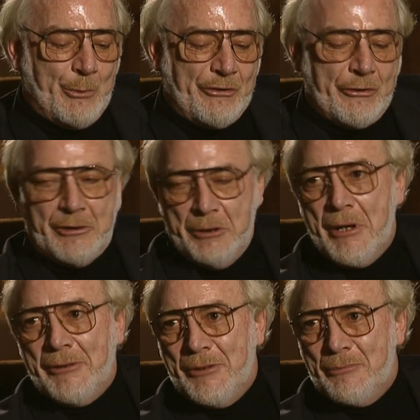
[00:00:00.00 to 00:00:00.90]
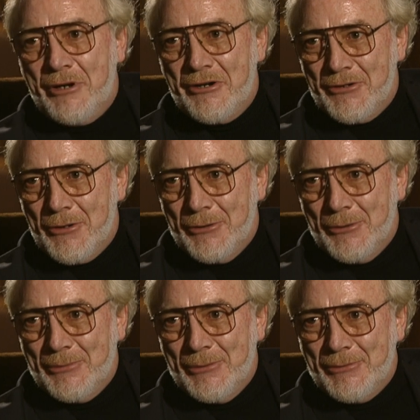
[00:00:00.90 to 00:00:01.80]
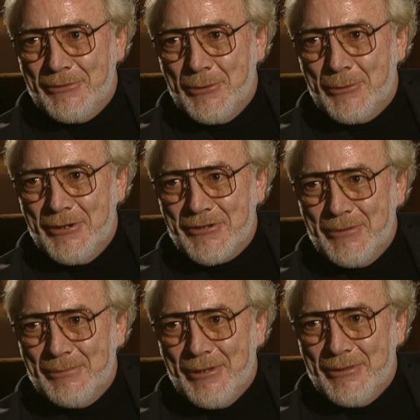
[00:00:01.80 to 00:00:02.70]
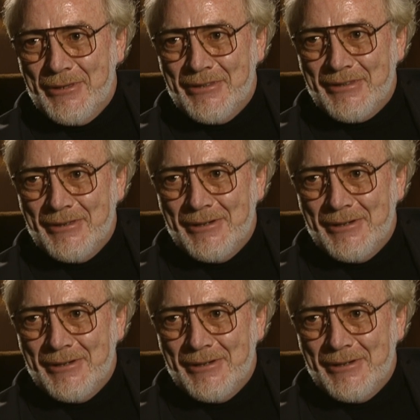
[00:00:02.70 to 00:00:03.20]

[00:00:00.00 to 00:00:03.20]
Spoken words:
certainly made an impression on you. There was no question about this.